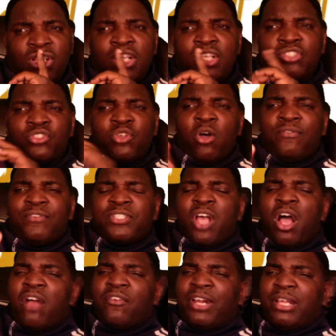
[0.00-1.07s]
So if it's
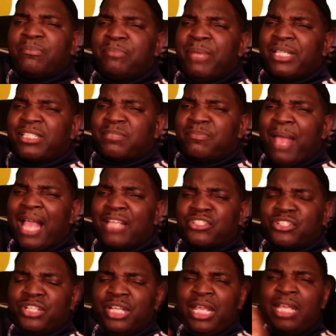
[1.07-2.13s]
already mixed,
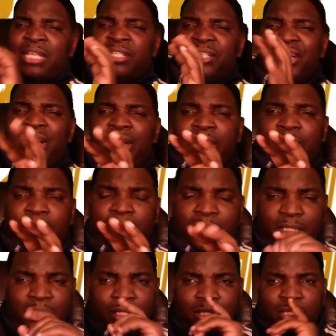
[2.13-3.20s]
mastered, and done,
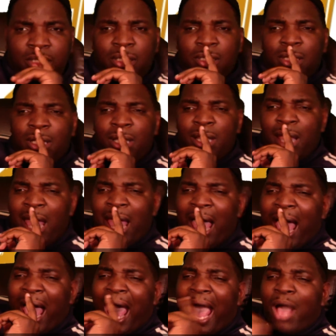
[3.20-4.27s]

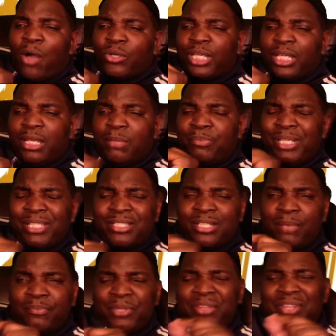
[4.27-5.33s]
how can it be
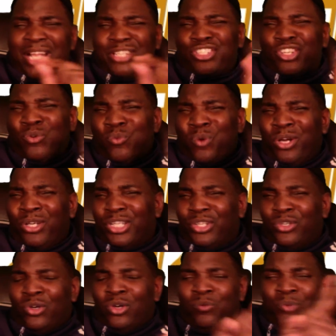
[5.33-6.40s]
something that you're working
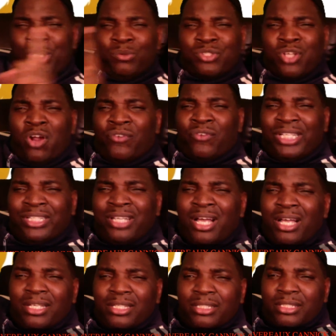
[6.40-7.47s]
on when it was already done?